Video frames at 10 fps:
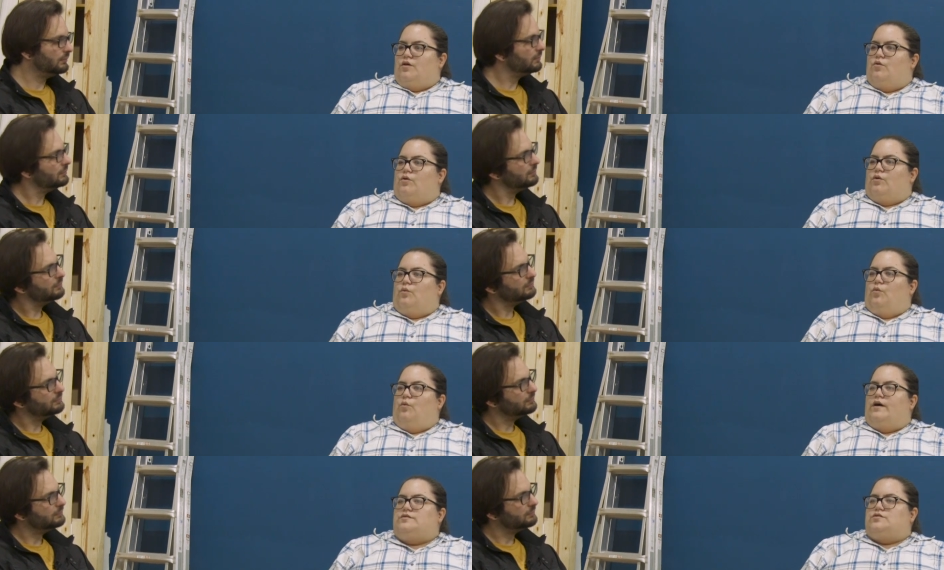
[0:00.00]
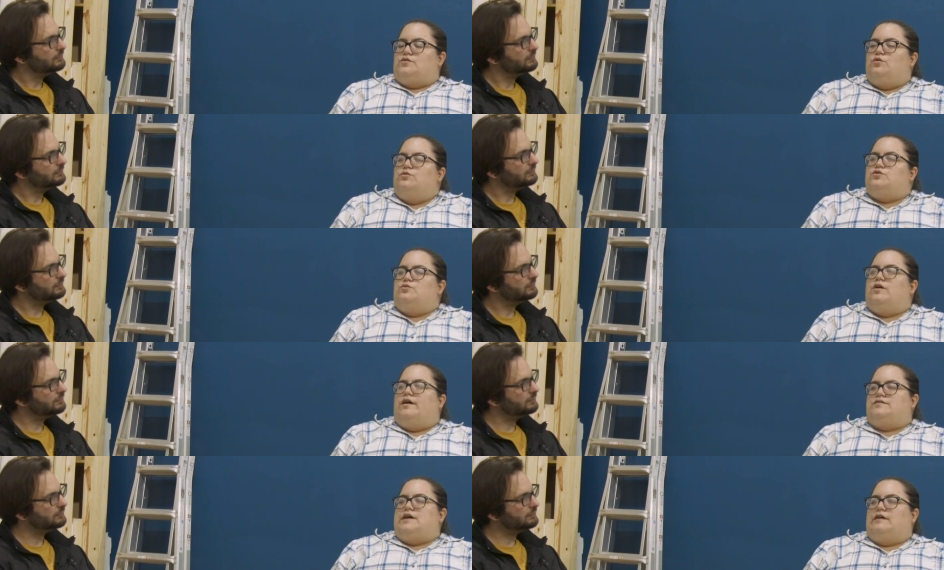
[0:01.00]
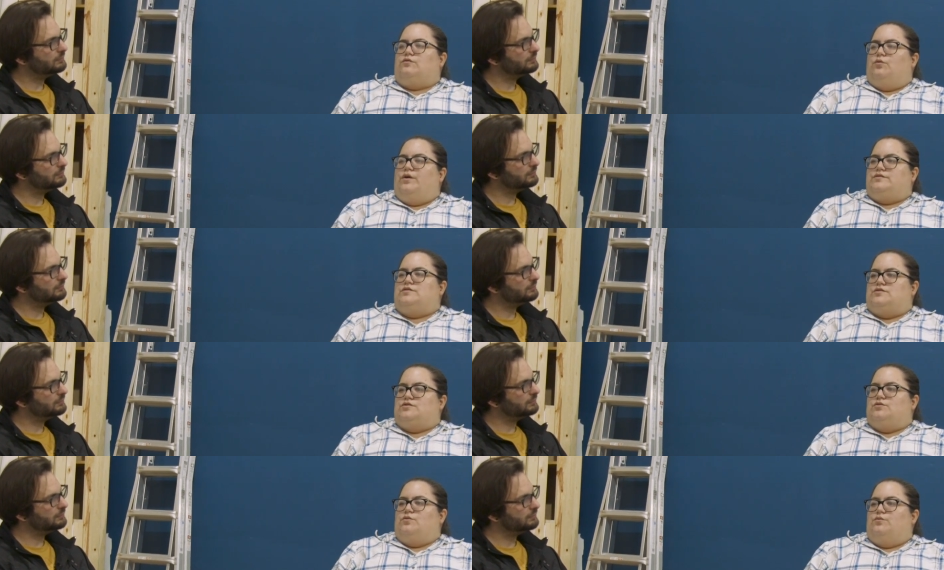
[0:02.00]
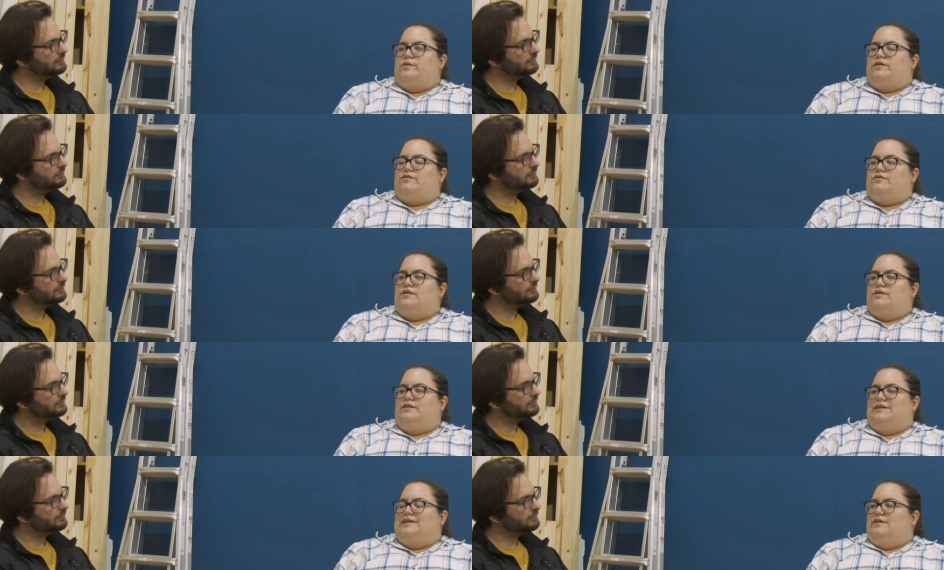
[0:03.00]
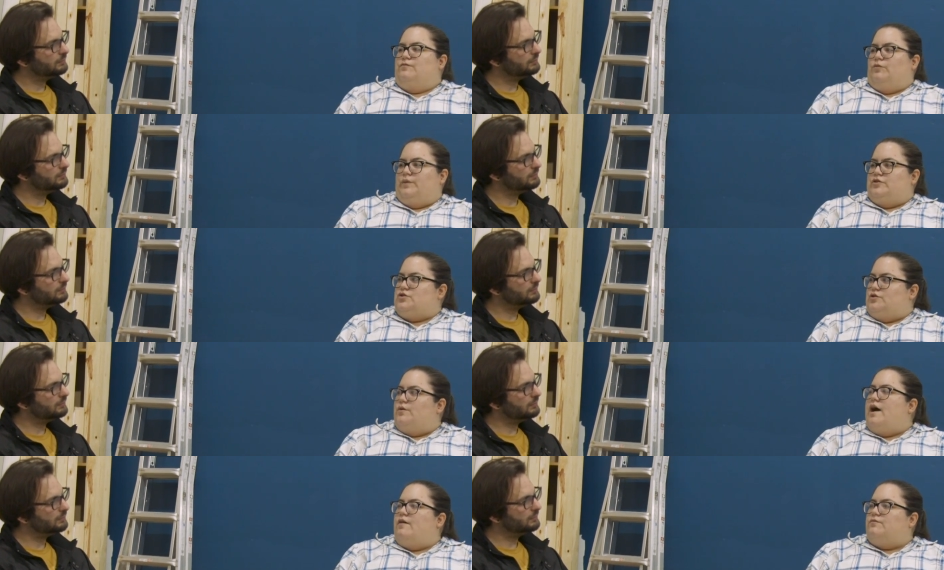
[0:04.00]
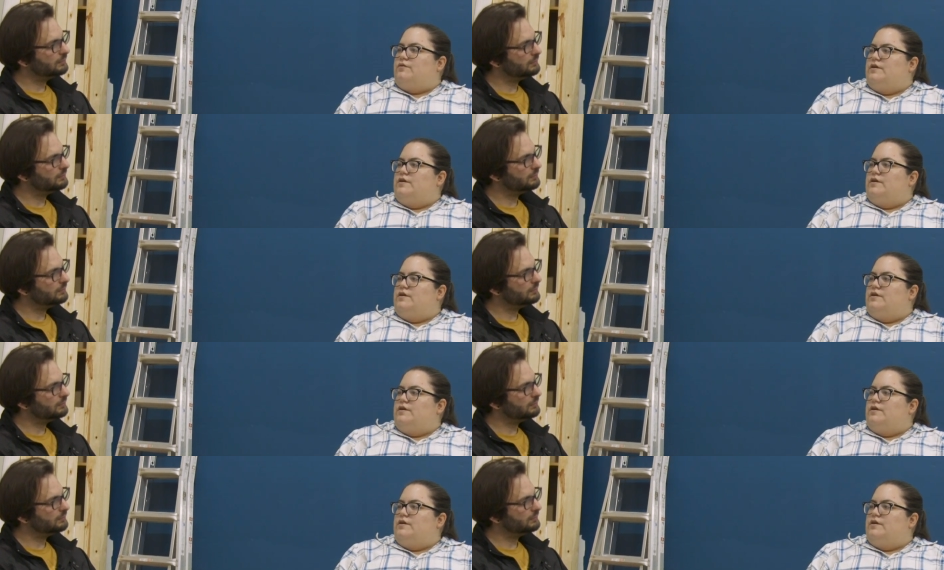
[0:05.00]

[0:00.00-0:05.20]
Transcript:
Speaker 1: or what who to contact or what to do with the little information you have.